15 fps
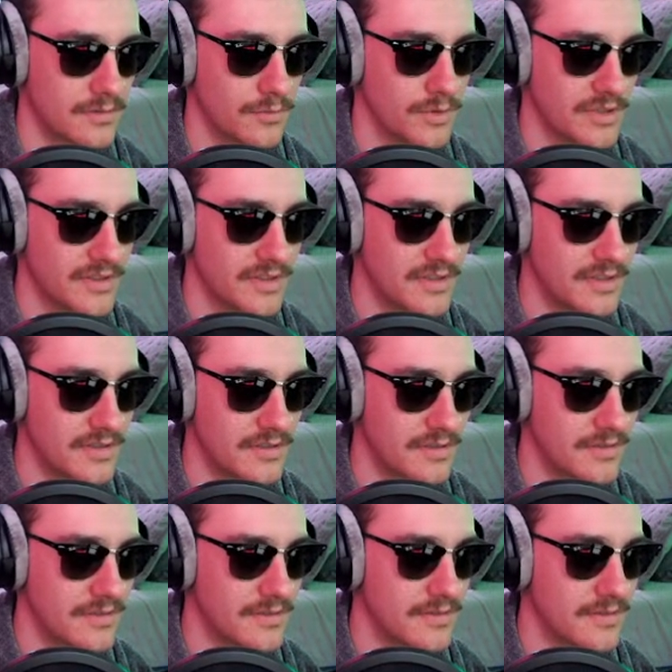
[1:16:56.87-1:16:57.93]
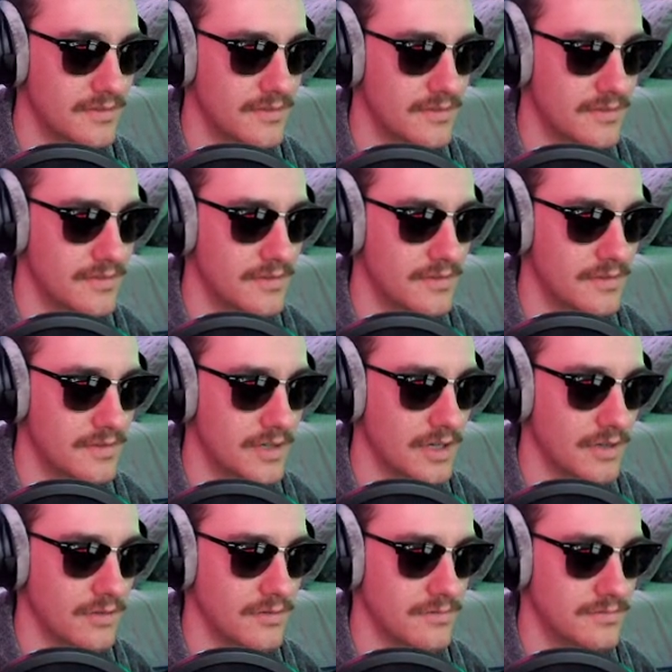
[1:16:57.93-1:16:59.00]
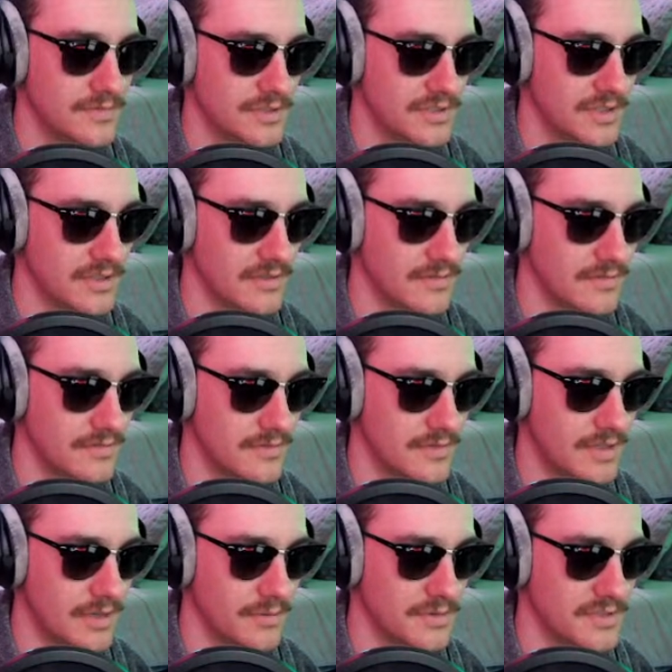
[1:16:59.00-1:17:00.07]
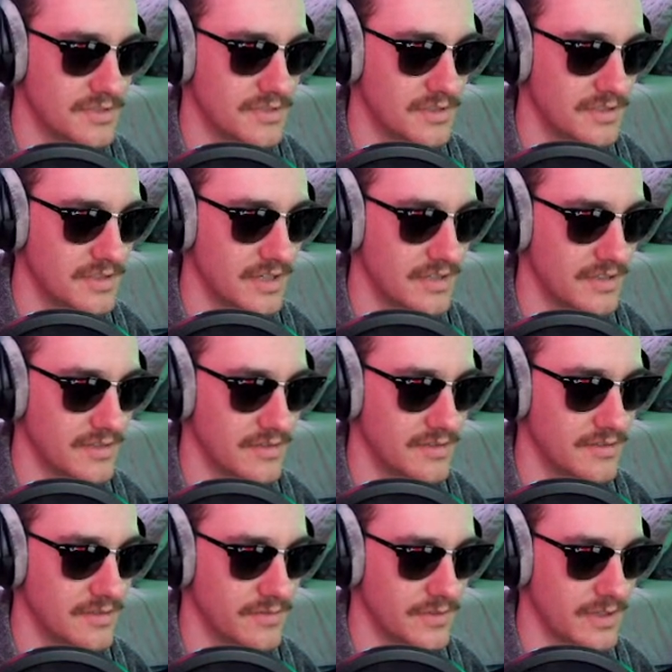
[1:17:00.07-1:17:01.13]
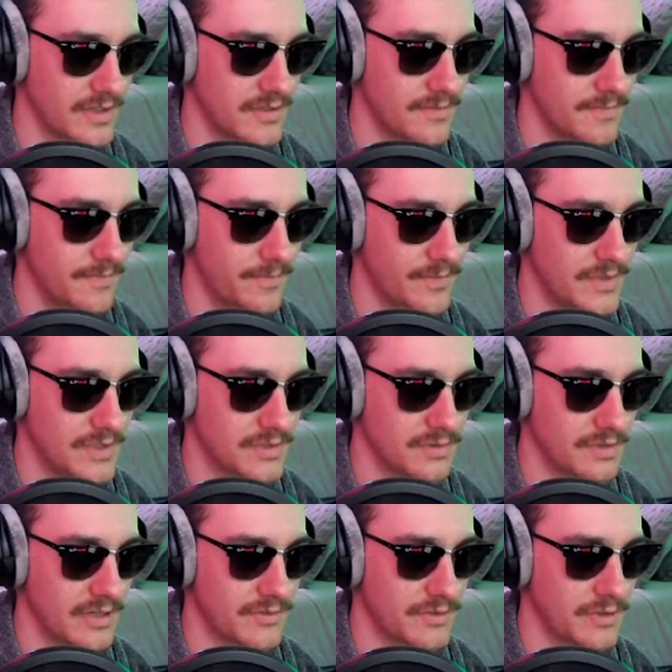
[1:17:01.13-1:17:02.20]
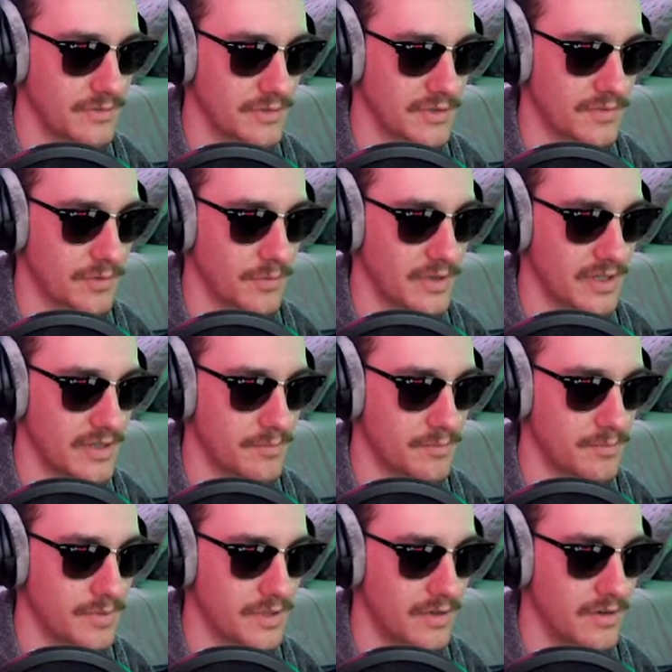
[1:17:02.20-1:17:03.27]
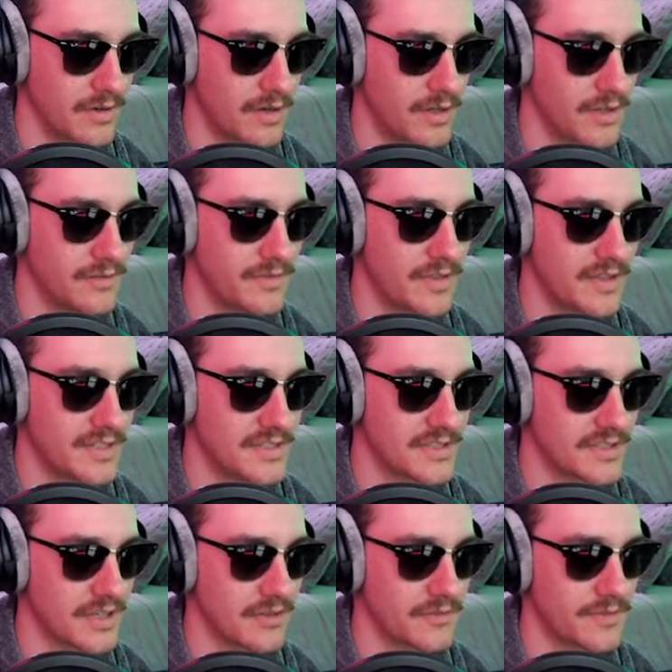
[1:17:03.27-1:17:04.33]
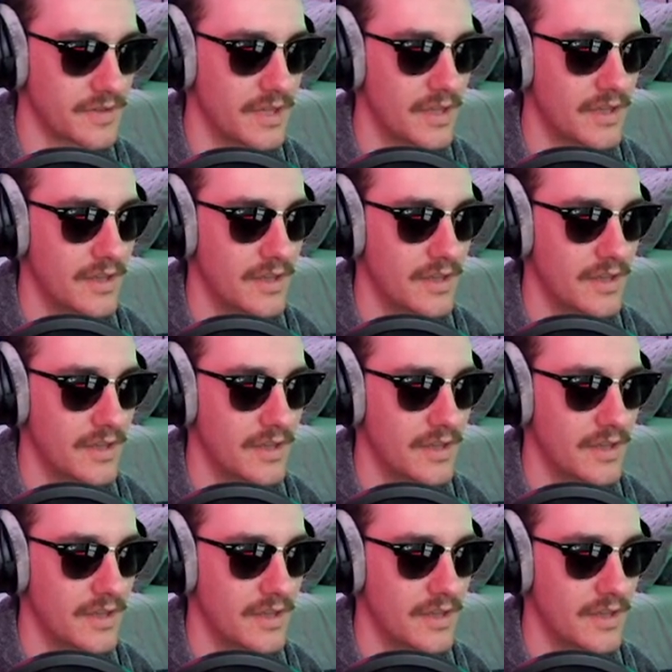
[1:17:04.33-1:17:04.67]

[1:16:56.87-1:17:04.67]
What the? Oh, just kidding. That was the intended effect. These are leftovers for when I plug all of this stuff